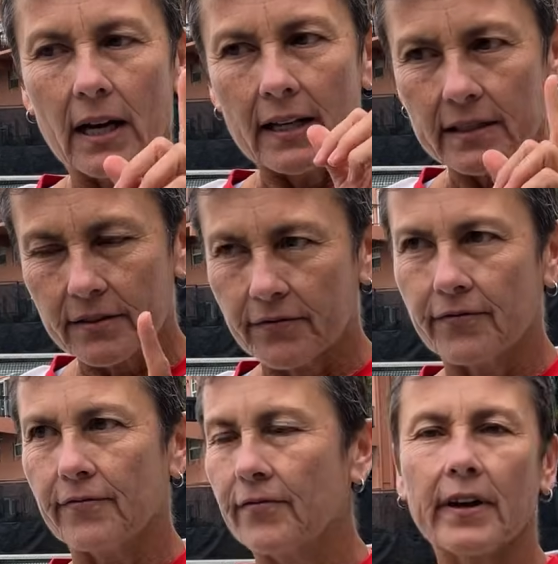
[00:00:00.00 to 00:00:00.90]
It's
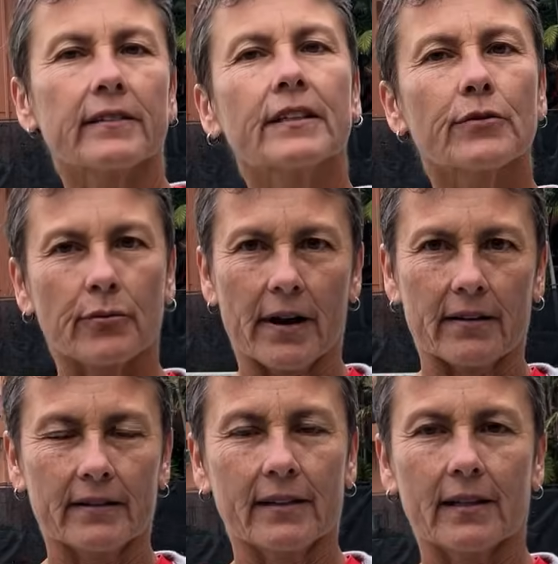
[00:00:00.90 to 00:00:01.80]
very
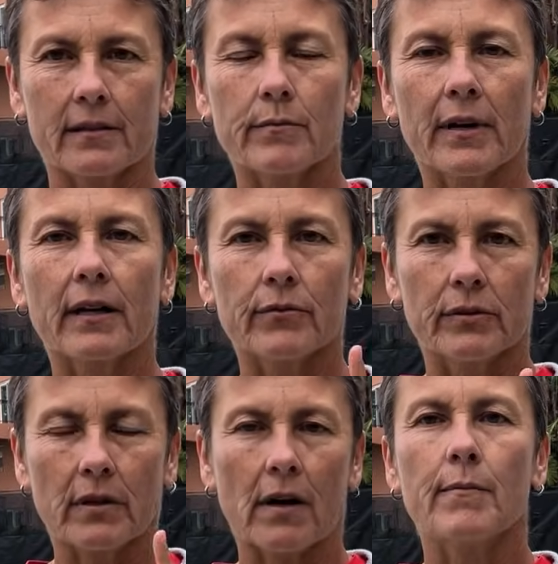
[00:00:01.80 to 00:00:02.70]
rare that somebody
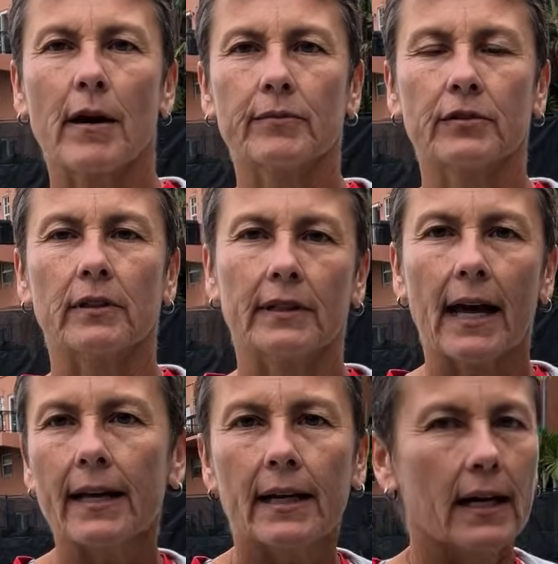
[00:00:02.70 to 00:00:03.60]
would come up to the
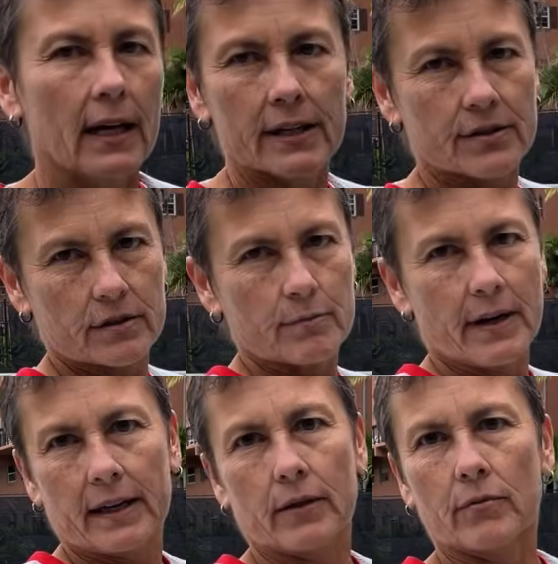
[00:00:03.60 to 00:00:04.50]
net and just
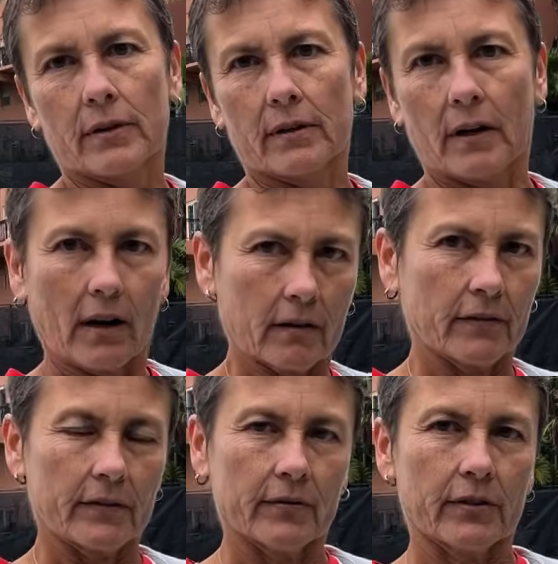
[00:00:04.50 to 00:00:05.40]
make a winner off
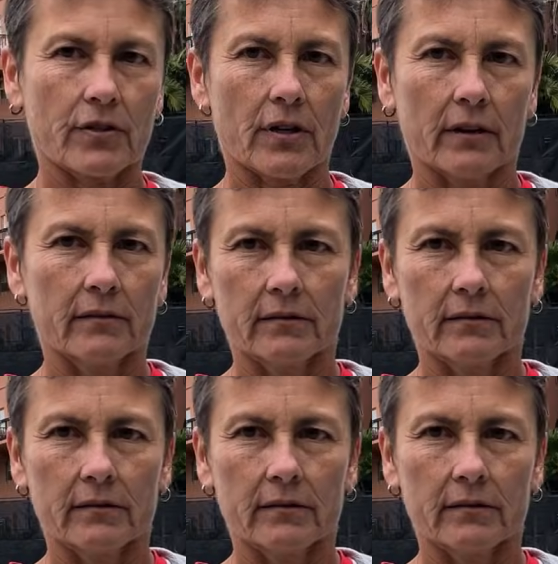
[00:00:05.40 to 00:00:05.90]
of the first shot.